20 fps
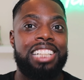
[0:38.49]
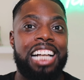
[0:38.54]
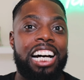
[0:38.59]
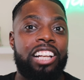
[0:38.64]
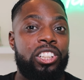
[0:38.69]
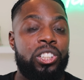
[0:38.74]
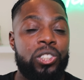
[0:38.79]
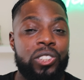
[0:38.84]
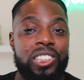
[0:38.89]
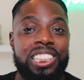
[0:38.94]
Now,
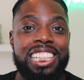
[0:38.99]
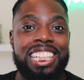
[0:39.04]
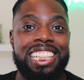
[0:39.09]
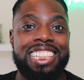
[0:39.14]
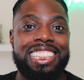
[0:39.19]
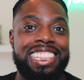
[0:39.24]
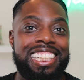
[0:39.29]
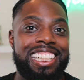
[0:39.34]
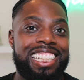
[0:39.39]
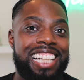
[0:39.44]
the new C D
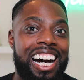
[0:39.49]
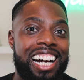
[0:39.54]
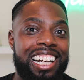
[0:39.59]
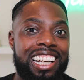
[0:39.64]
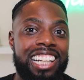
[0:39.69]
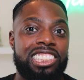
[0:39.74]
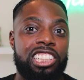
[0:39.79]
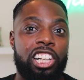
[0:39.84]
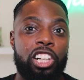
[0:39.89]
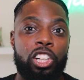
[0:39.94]
C
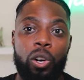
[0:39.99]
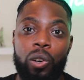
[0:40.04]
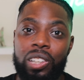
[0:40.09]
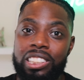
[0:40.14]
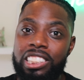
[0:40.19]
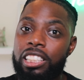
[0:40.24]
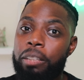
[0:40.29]
guidelines are going